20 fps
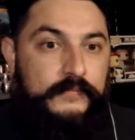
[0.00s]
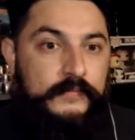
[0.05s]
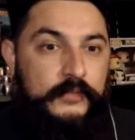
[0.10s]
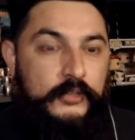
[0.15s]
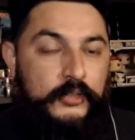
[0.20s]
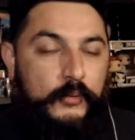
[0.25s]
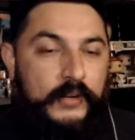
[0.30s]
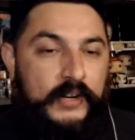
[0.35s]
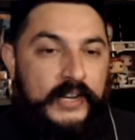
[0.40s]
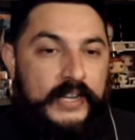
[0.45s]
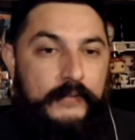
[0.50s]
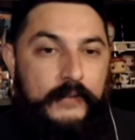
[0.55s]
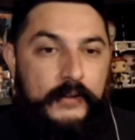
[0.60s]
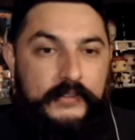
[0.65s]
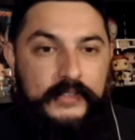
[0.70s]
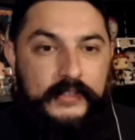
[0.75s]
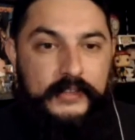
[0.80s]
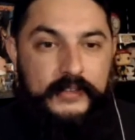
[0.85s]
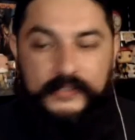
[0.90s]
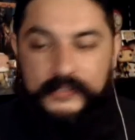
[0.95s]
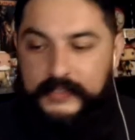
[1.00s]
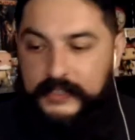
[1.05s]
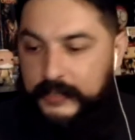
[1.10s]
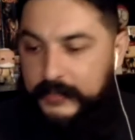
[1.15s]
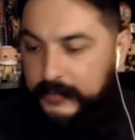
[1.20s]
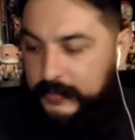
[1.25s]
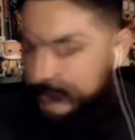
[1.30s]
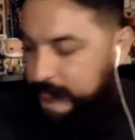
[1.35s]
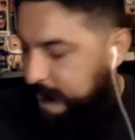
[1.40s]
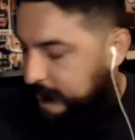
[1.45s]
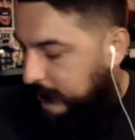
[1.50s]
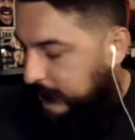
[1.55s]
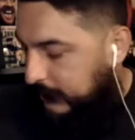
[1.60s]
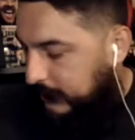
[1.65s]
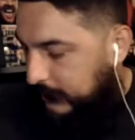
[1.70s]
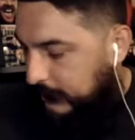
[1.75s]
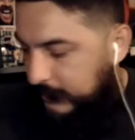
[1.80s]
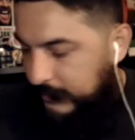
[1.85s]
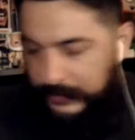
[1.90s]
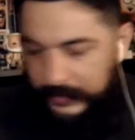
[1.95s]
you want to give out
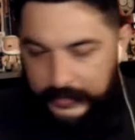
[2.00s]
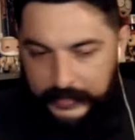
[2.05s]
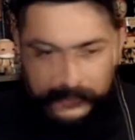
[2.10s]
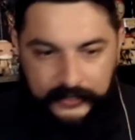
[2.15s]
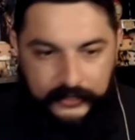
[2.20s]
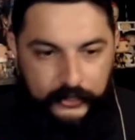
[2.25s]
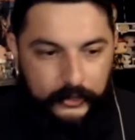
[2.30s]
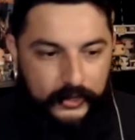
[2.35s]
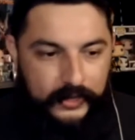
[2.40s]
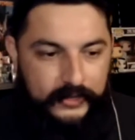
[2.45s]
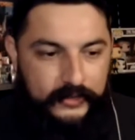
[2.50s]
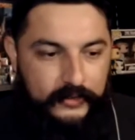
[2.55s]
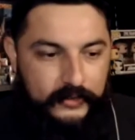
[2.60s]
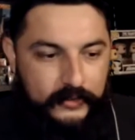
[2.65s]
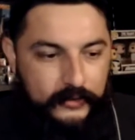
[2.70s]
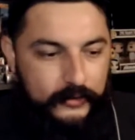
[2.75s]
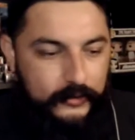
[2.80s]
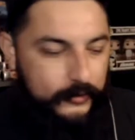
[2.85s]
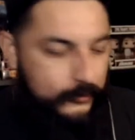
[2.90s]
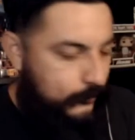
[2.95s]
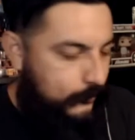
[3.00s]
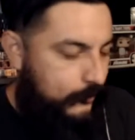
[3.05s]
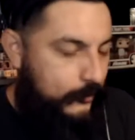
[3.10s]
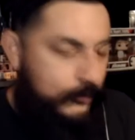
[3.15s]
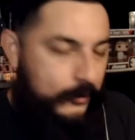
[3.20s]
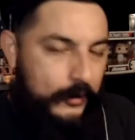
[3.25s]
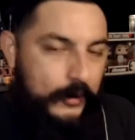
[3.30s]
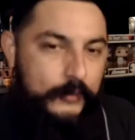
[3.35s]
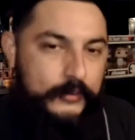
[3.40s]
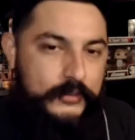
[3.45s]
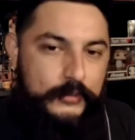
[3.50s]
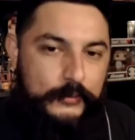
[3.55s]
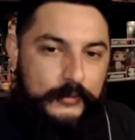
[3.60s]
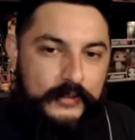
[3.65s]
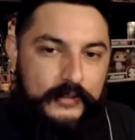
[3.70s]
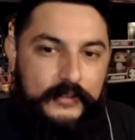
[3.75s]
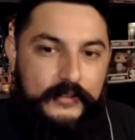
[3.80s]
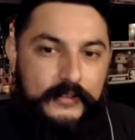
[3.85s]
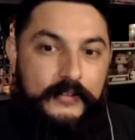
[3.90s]
the ender, or how should we?